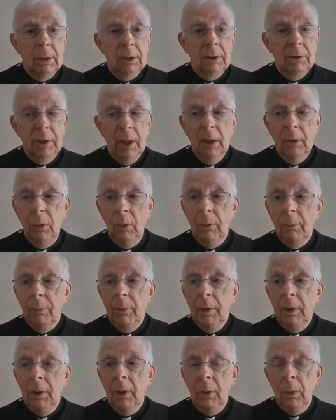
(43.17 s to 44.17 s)
So,
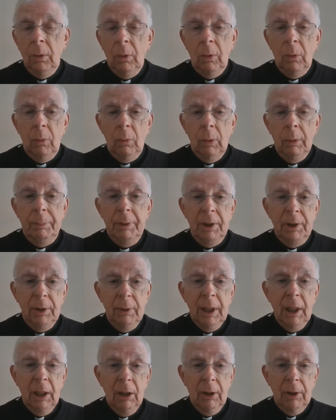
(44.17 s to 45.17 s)
we've been
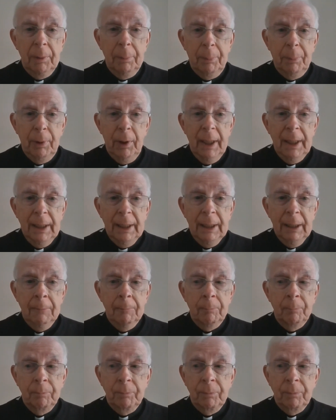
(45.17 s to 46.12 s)
doing a lot of praying.